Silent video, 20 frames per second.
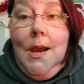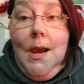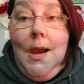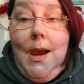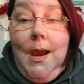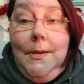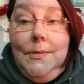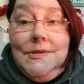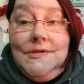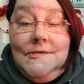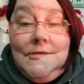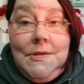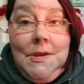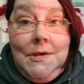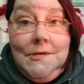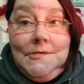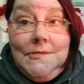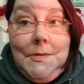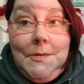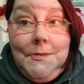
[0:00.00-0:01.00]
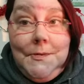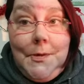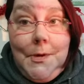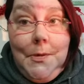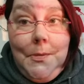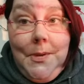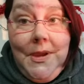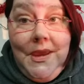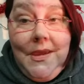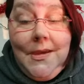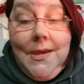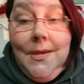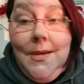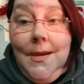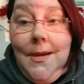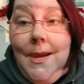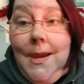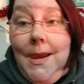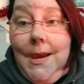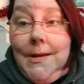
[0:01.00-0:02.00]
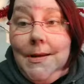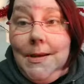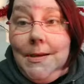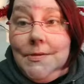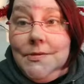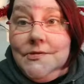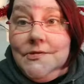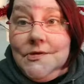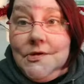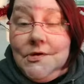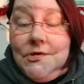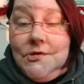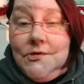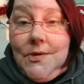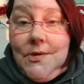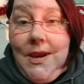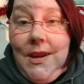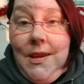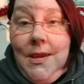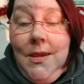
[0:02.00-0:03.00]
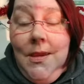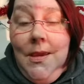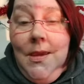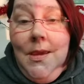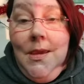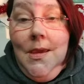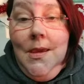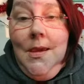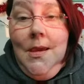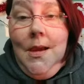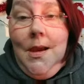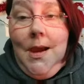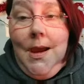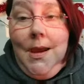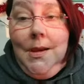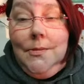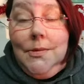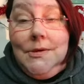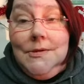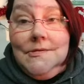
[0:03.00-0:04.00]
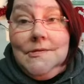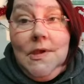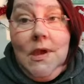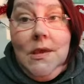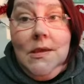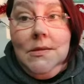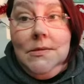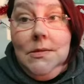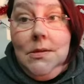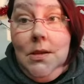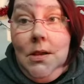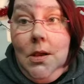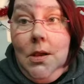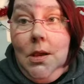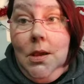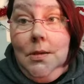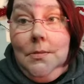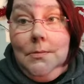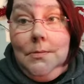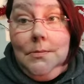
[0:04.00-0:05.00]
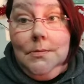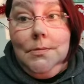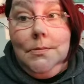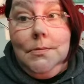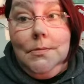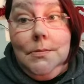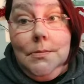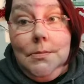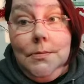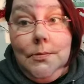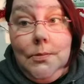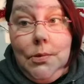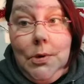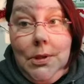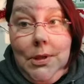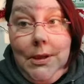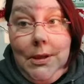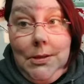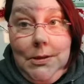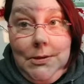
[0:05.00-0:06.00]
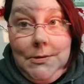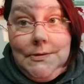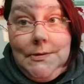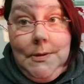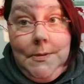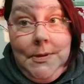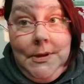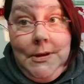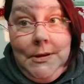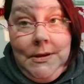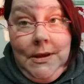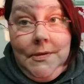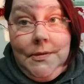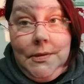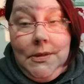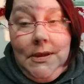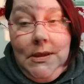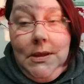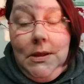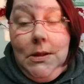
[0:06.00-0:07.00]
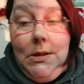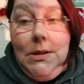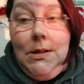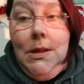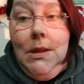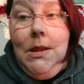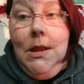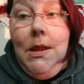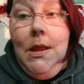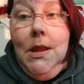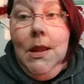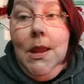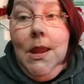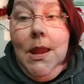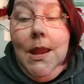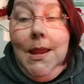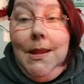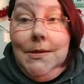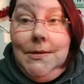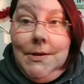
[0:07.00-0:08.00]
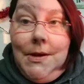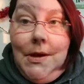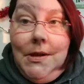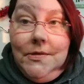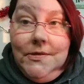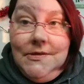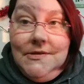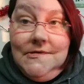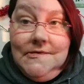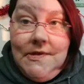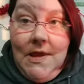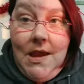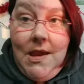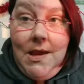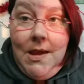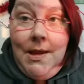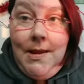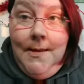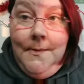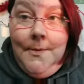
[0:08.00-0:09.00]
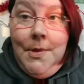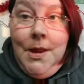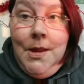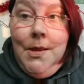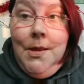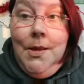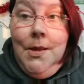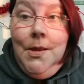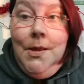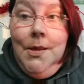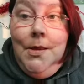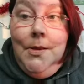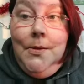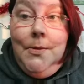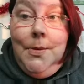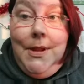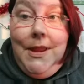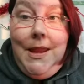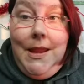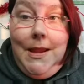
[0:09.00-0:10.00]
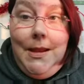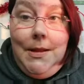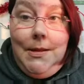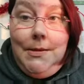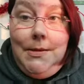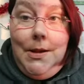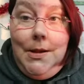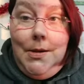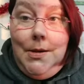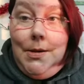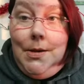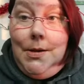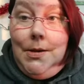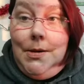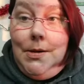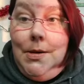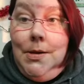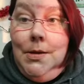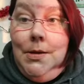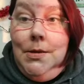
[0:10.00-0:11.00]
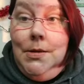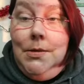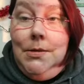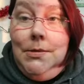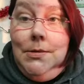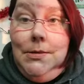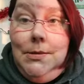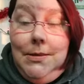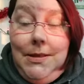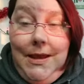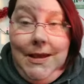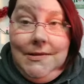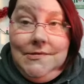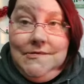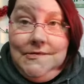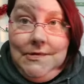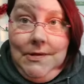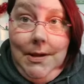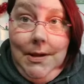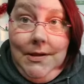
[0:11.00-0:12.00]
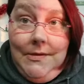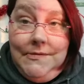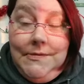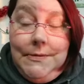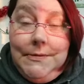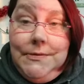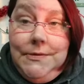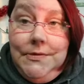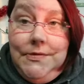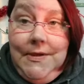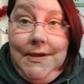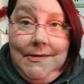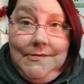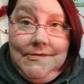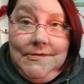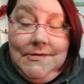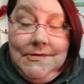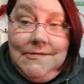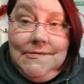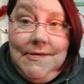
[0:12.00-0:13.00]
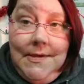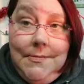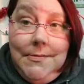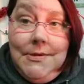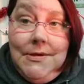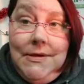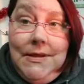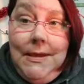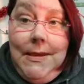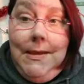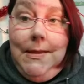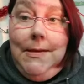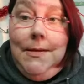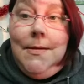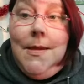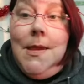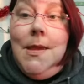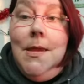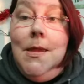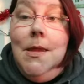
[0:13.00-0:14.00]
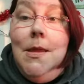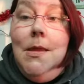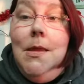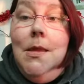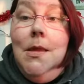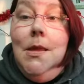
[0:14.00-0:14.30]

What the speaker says: I was in the hospital for a week. I had to have surgery. I was really close to being deathly ill. And during this time, we had our last loss of 2017.